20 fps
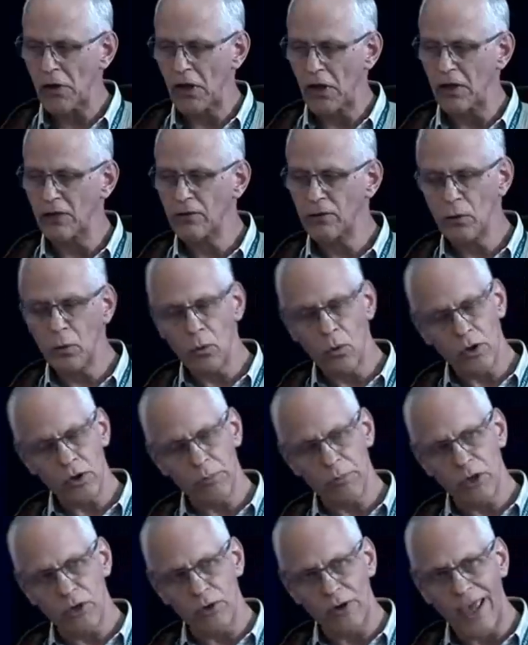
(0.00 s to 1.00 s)
And so what
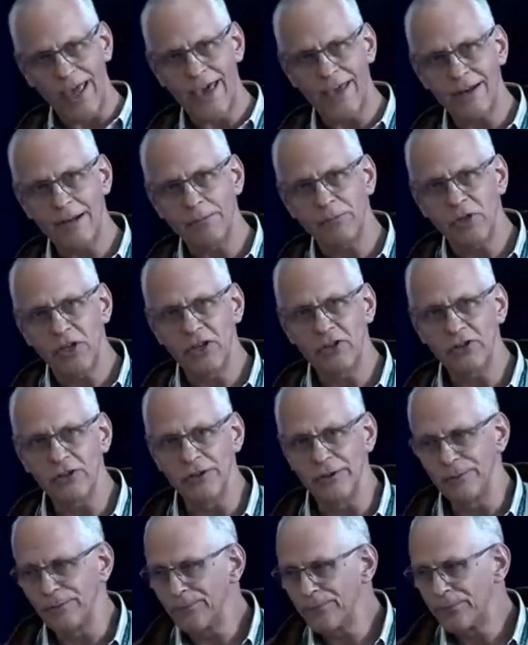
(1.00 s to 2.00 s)
about
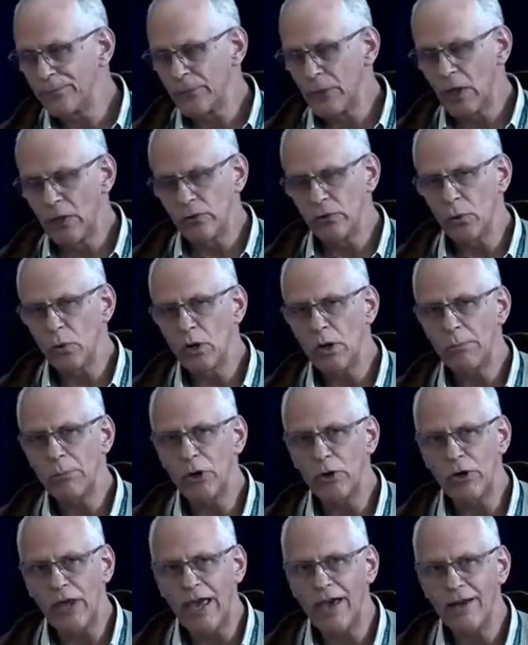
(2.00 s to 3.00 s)
adaptation? So what
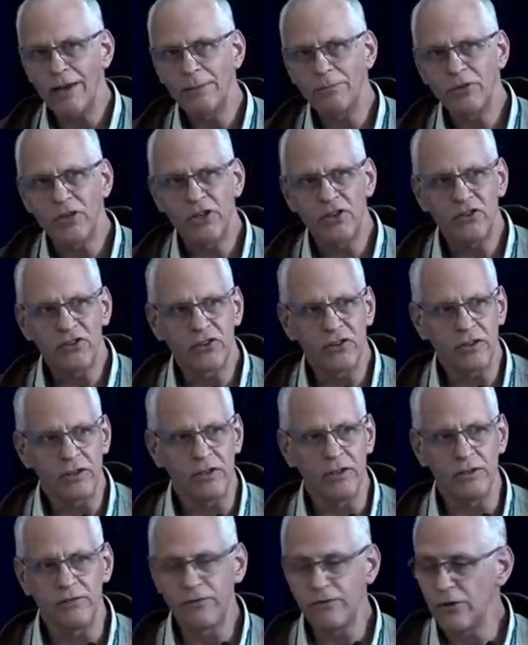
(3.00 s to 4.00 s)
about adaptation
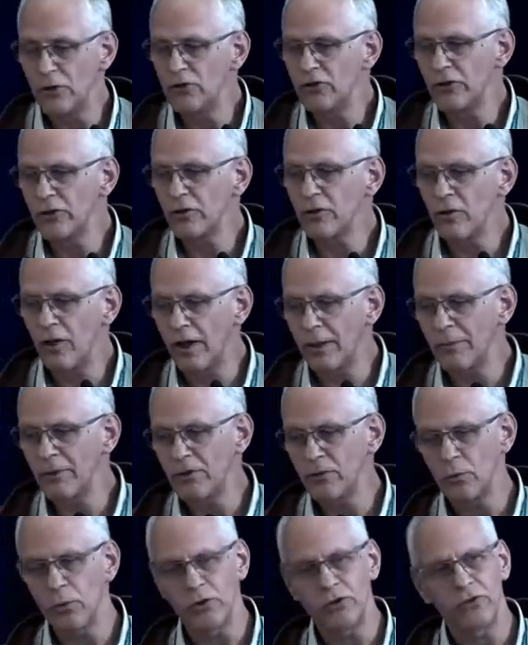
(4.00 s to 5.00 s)
in future
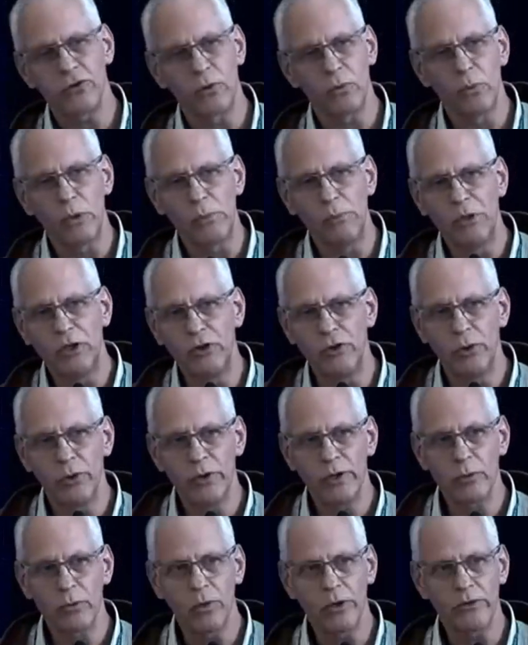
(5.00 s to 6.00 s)
climates? What should we be
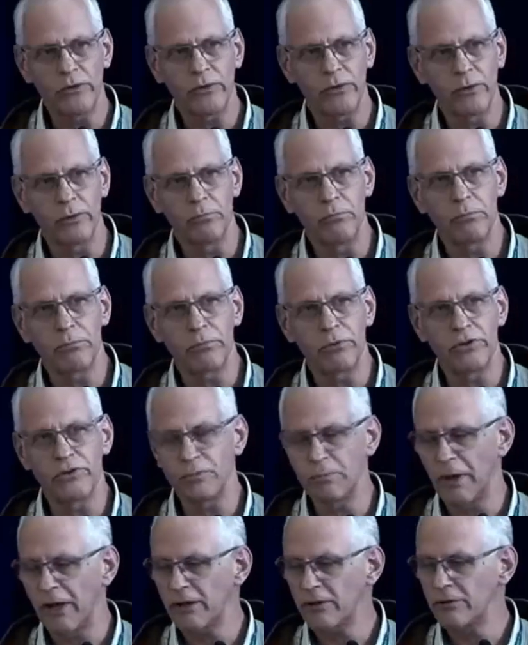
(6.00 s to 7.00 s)
doing? What's the
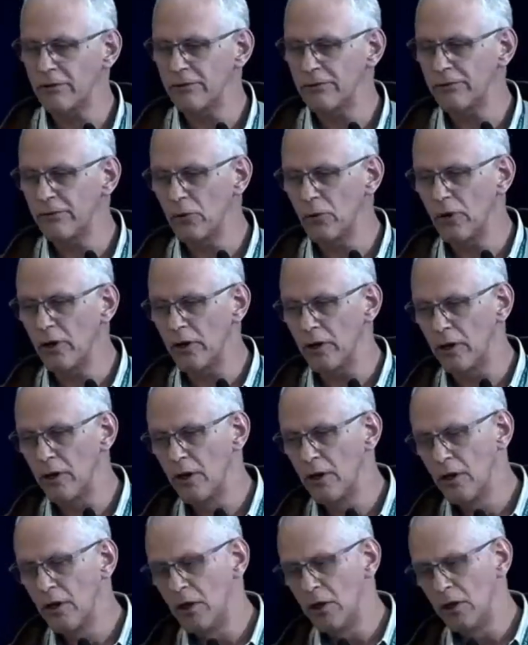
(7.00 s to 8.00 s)
perspective for it?
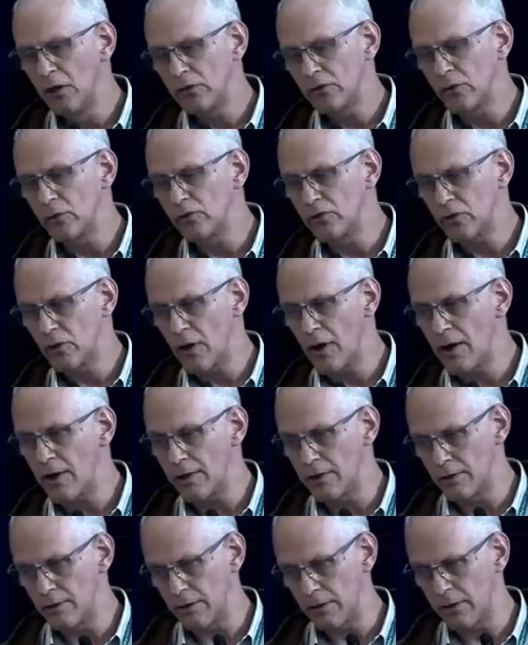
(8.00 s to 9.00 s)
So
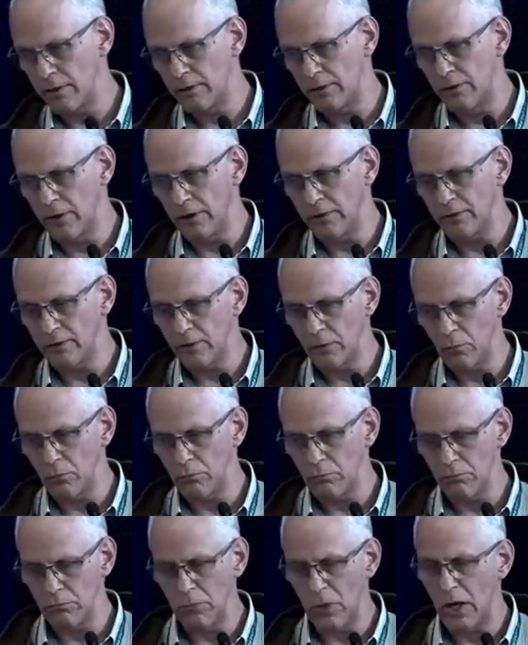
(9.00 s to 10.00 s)
Scott had done
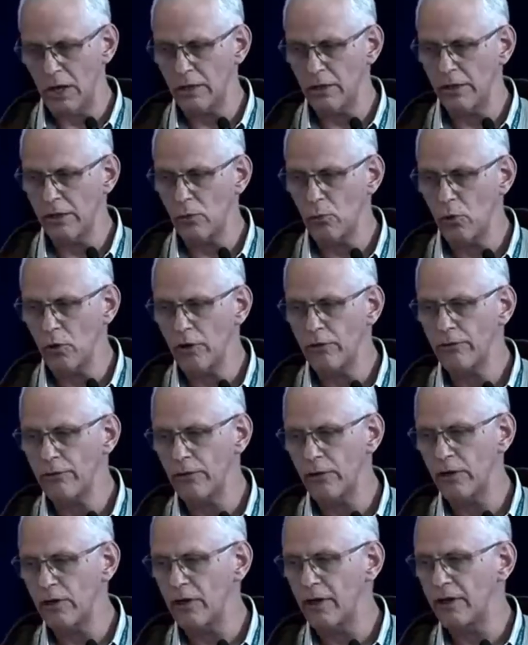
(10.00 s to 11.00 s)
some modeling work for
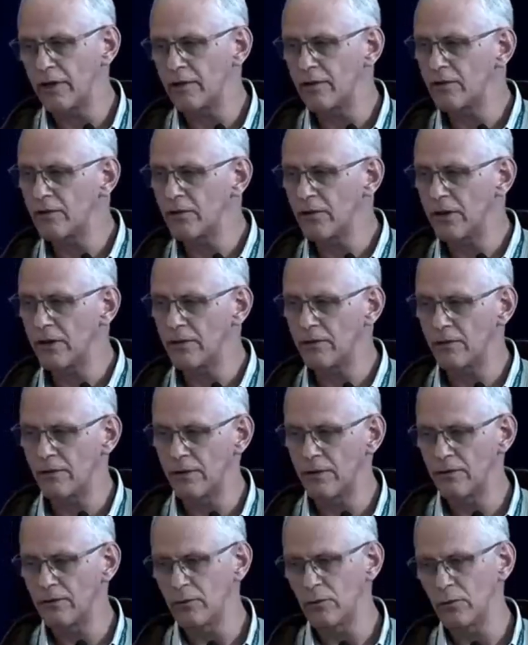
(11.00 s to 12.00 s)
the United States.
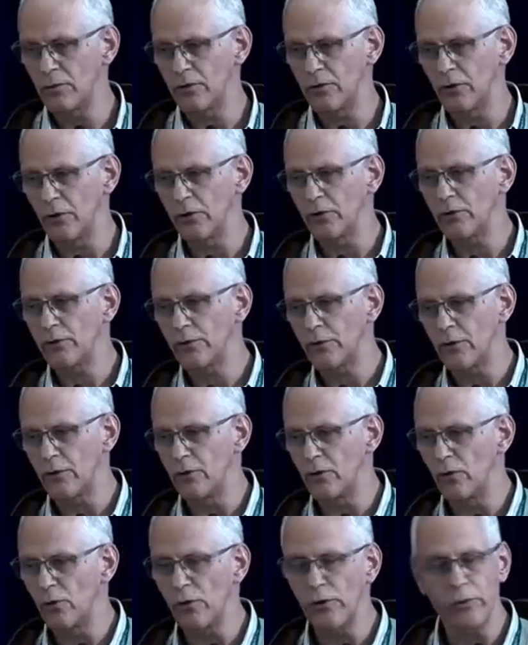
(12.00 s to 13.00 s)
These are results for the
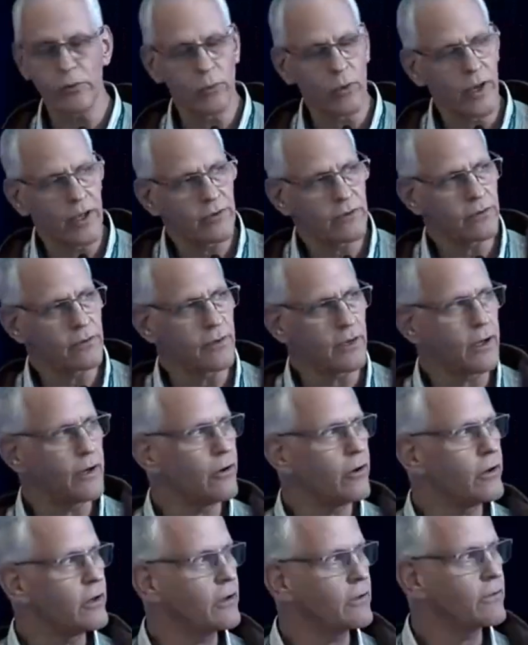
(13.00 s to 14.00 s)
Northwest
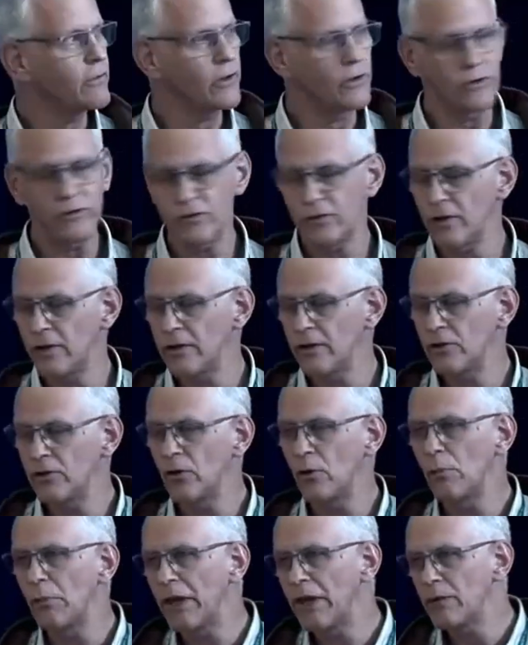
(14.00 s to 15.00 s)
area of their study
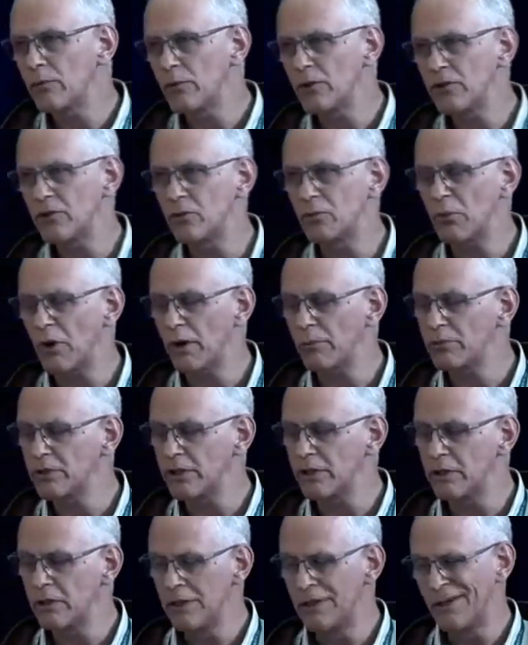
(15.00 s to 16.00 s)
domain, which is
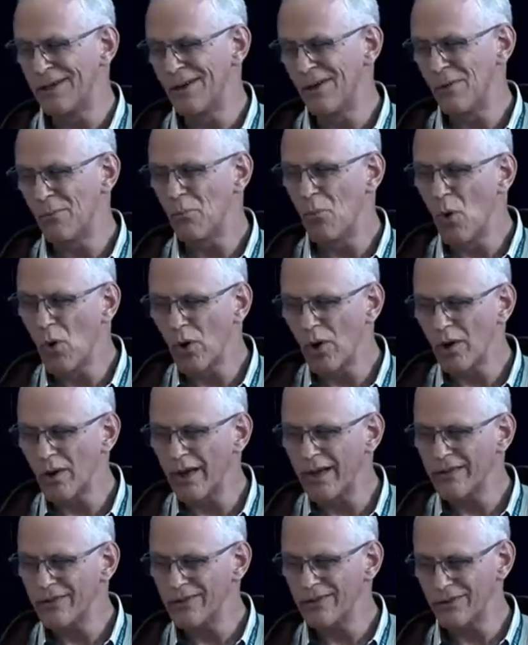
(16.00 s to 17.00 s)
probably more or
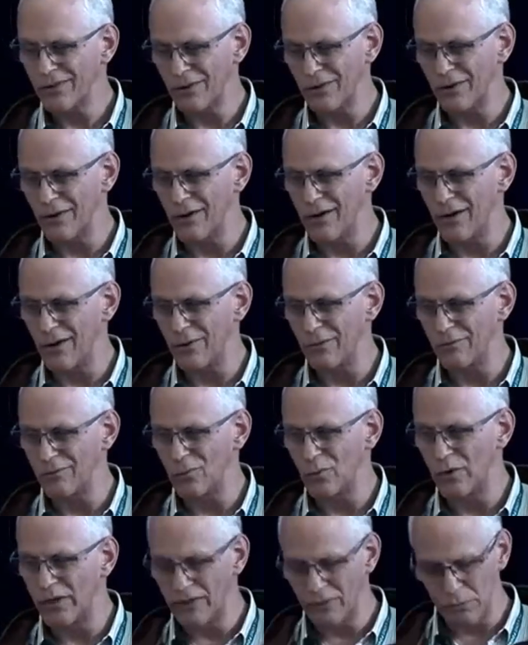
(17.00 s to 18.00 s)
less
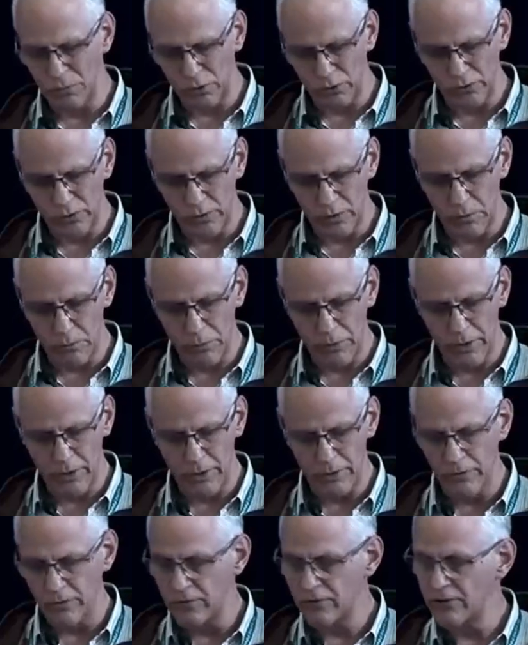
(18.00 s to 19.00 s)
reasonable to
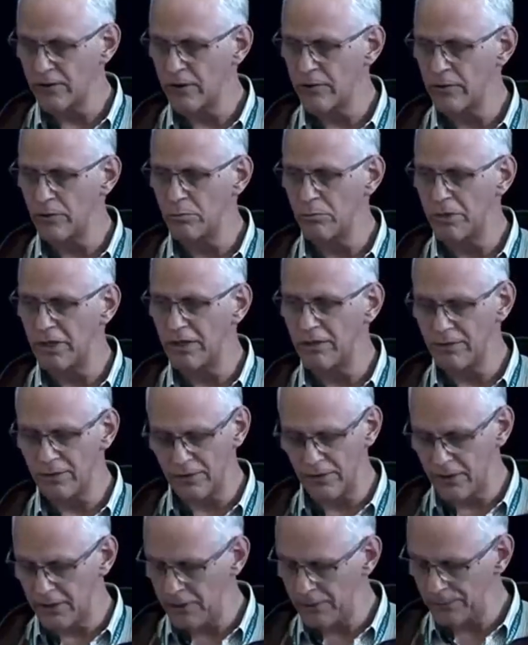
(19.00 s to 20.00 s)
compare to southern
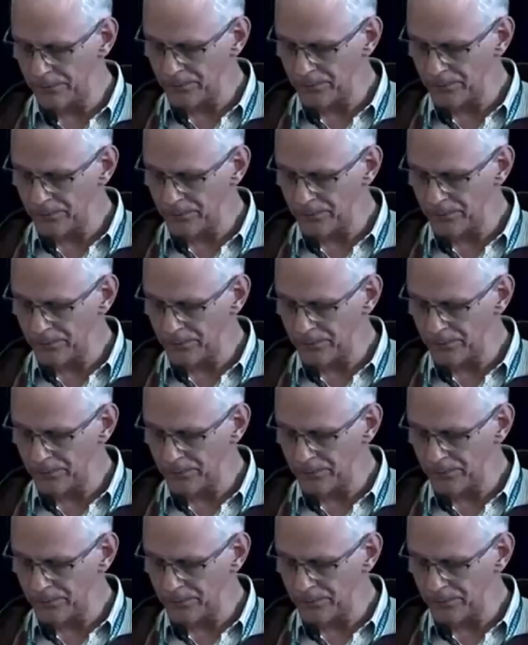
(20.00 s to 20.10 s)
BC.